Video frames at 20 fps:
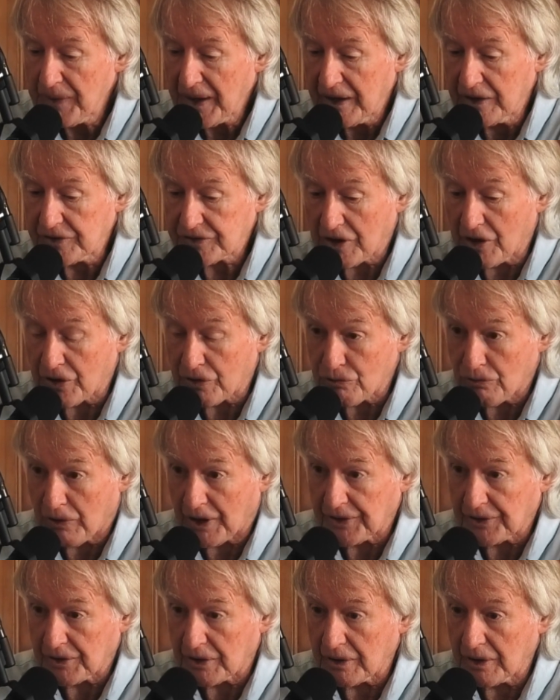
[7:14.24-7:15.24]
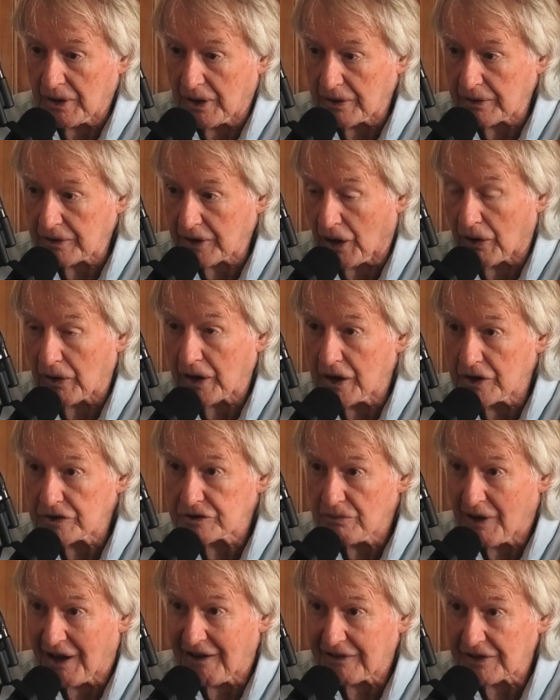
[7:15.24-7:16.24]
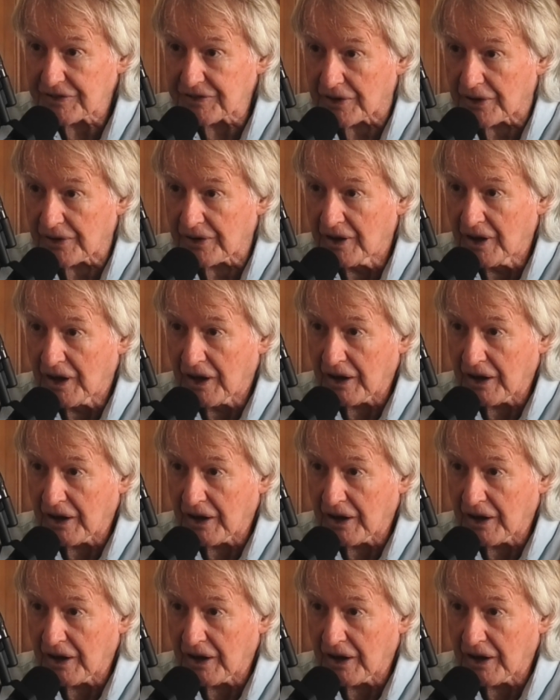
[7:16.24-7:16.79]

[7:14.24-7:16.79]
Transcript: He's going to run the uh, Gold Coast Marathon.